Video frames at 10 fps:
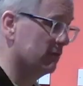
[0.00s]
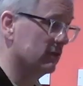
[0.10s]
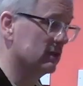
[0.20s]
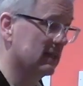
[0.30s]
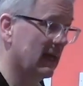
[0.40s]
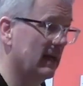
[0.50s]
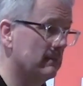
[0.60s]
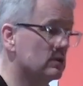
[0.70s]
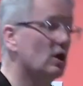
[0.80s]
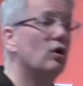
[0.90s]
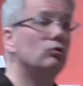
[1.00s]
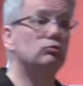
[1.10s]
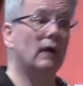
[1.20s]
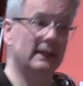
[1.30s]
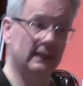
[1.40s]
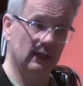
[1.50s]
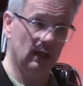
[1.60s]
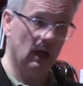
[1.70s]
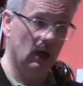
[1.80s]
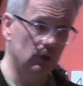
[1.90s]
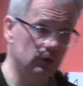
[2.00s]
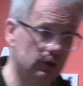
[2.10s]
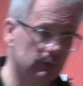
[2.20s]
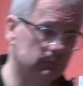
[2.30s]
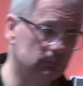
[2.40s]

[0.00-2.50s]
different times, read it aloud.